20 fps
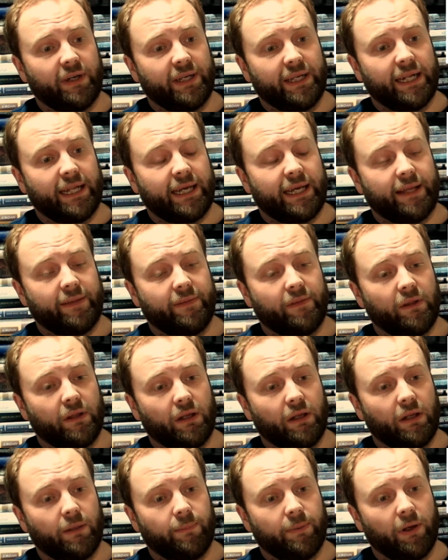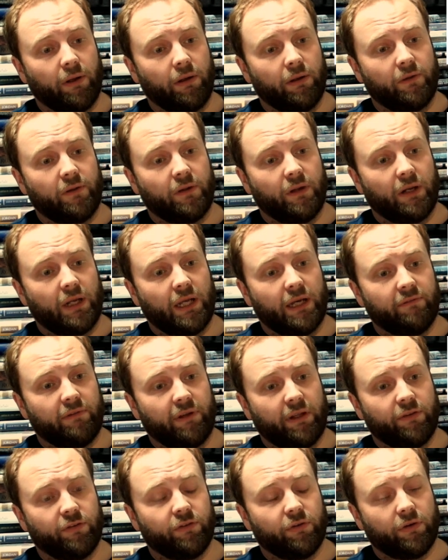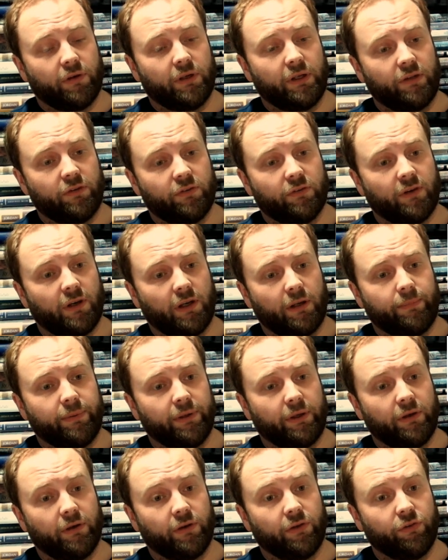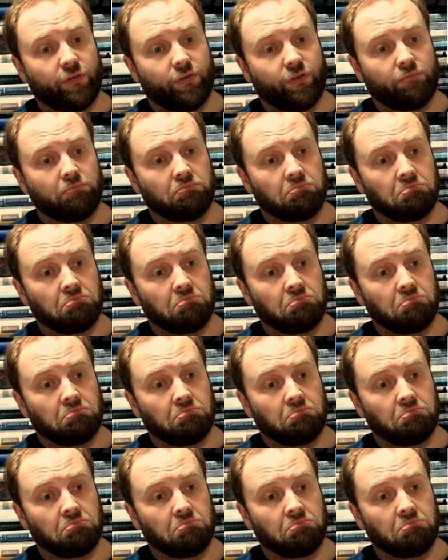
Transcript: glad that Napoleon didn't have Nelson on his side, because